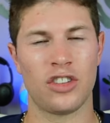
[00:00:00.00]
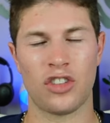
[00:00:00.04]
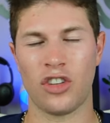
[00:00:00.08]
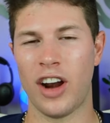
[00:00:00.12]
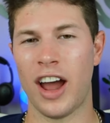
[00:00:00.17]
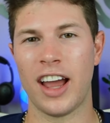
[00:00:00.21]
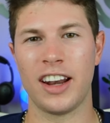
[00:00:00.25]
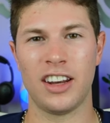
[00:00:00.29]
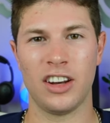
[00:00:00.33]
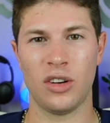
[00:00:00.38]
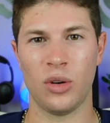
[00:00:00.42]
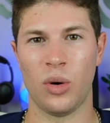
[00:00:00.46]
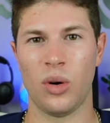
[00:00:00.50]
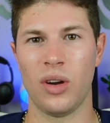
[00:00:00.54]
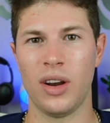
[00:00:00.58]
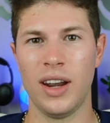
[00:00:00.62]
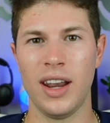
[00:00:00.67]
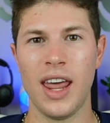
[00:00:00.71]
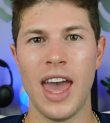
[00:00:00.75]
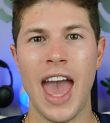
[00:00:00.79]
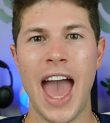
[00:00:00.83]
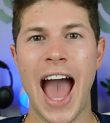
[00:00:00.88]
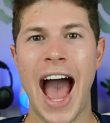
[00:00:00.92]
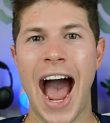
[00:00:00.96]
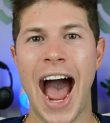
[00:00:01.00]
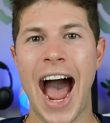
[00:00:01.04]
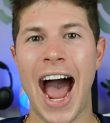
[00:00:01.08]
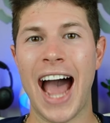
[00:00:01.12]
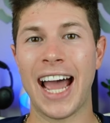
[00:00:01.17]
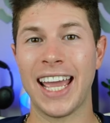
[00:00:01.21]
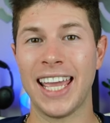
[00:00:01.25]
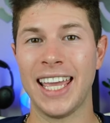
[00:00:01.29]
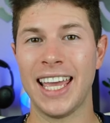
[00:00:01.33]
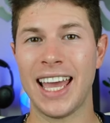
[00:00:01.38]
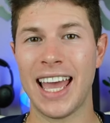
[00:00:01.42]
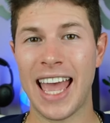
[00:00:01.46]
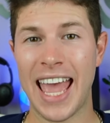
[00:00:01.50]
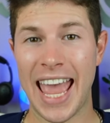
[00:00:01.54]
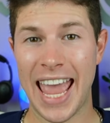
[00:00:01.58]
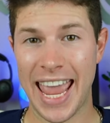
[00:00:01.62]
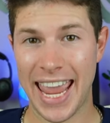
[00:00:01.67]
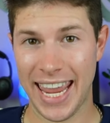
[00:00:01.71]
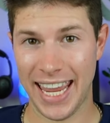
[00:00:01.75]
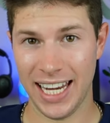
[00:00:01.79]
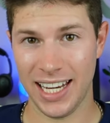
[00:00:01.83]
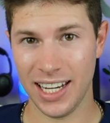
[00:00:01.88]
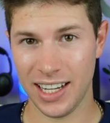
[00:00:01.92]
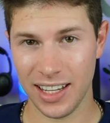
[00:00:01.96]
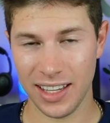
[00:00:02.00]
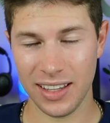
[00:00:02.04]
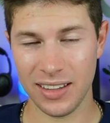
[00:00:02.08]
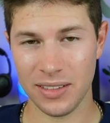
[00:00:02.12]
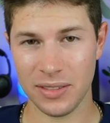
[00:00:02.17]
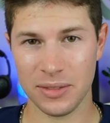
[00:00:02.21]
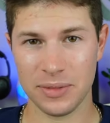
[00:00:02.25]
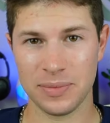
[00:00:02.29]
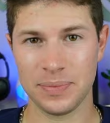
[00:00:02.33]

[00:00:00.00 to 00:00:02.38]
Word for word: tried it on, I hated it.